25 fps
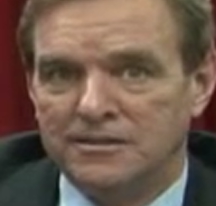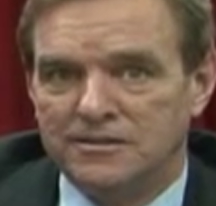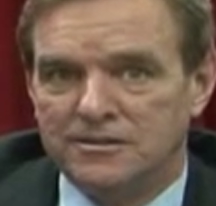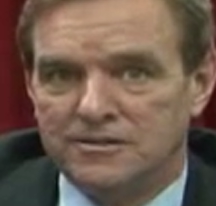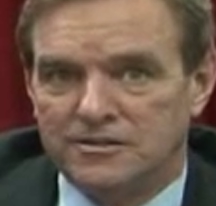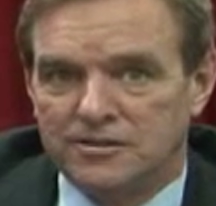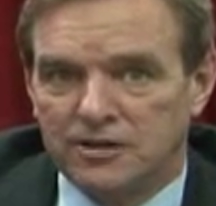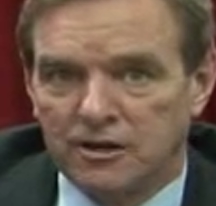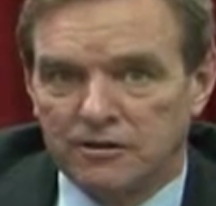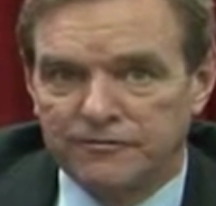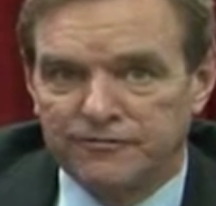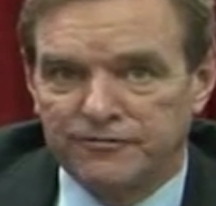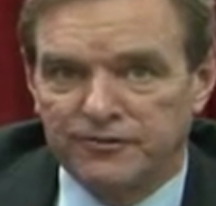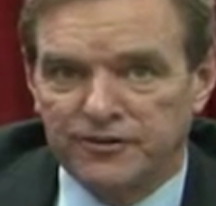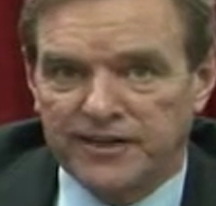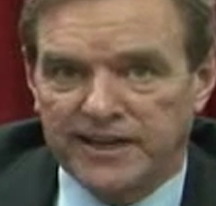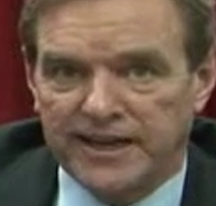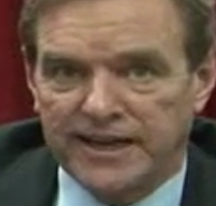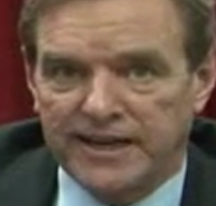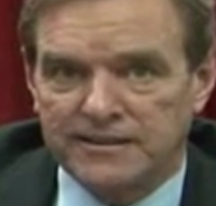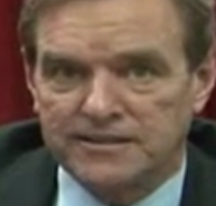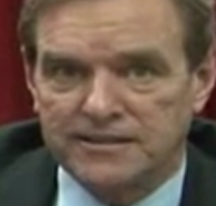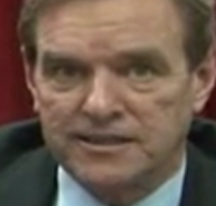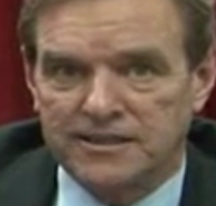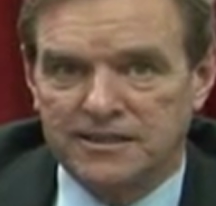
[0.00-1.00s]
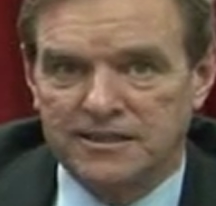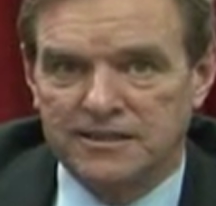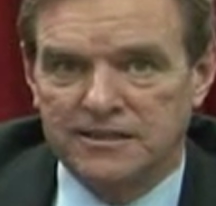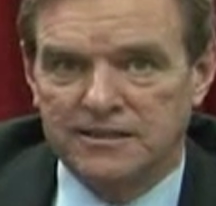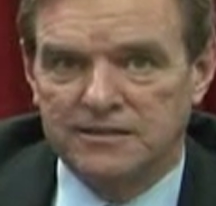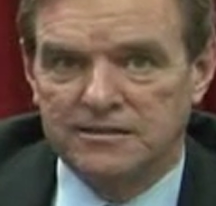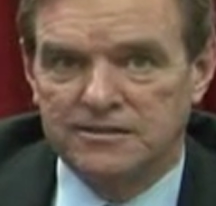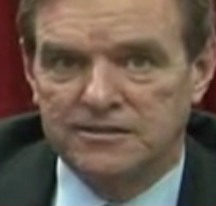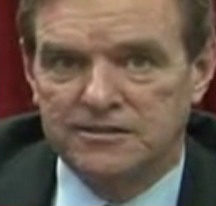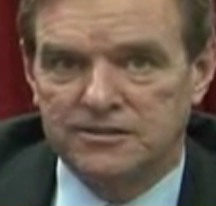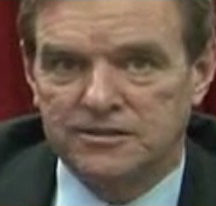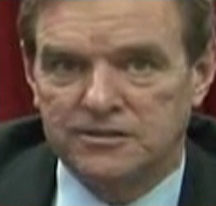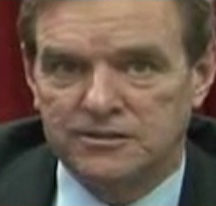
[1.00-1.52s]
Don't forget
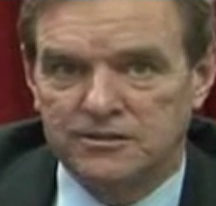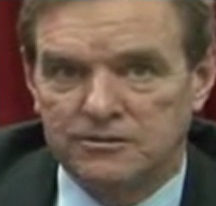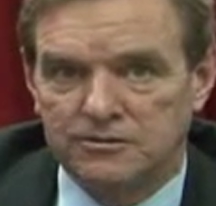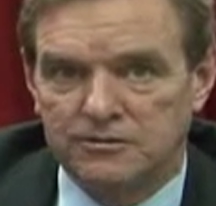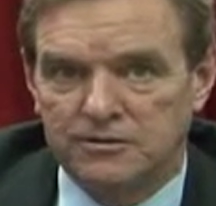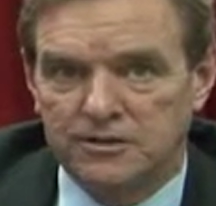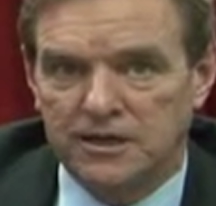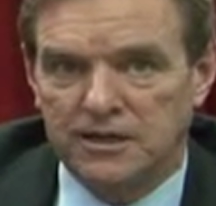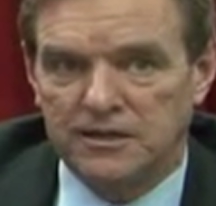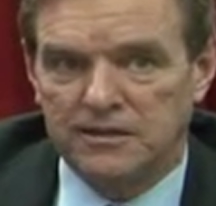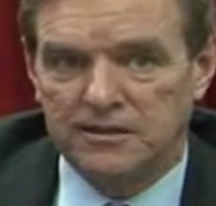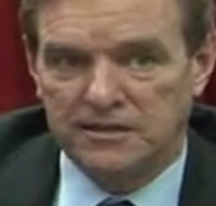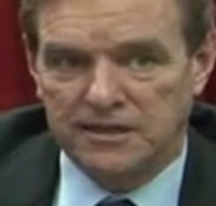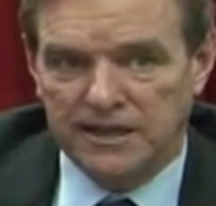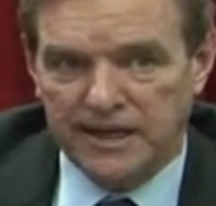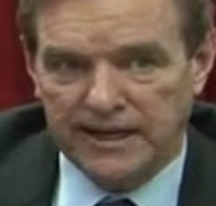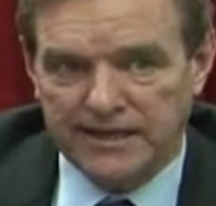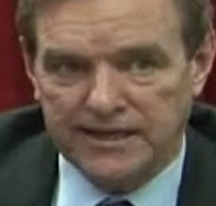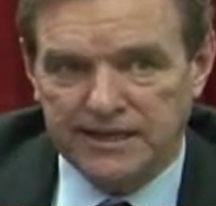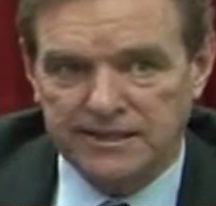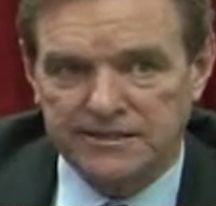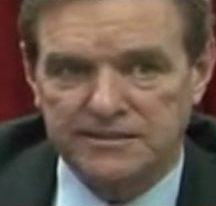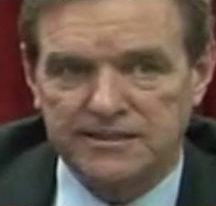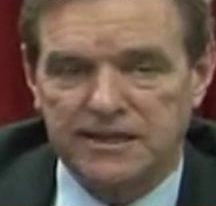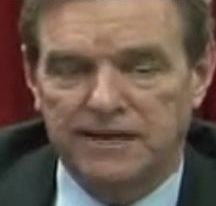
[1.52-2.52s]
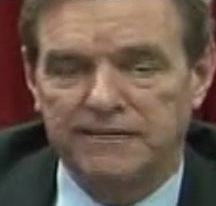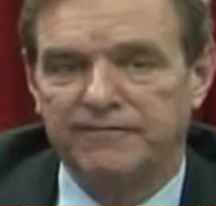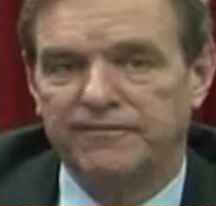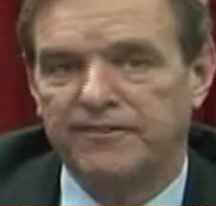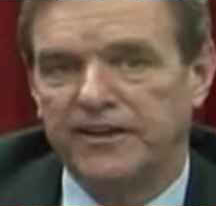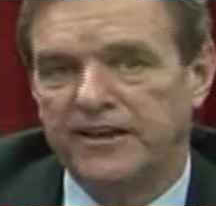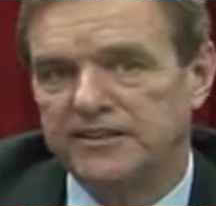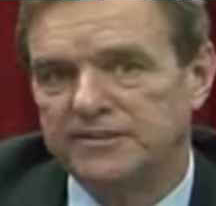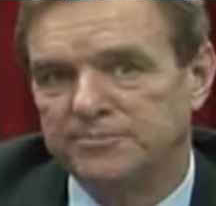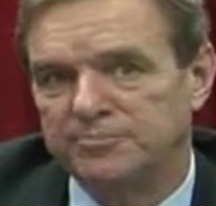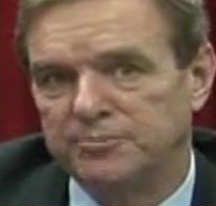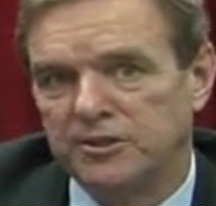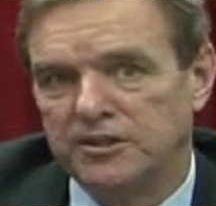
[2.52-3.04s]
to like us on
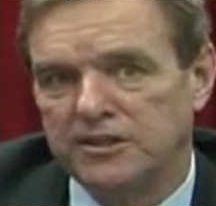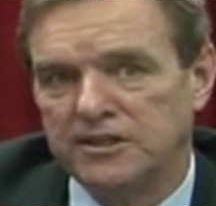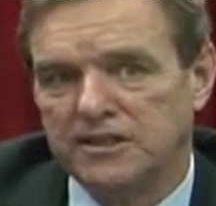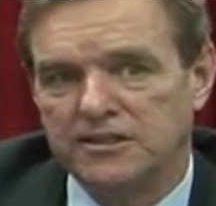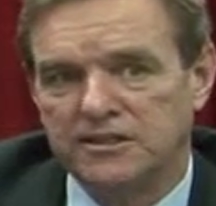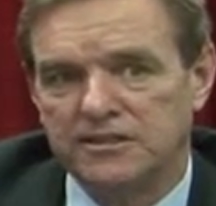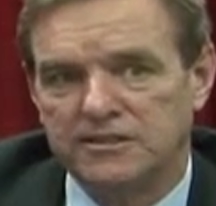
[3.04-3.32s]
Facebook,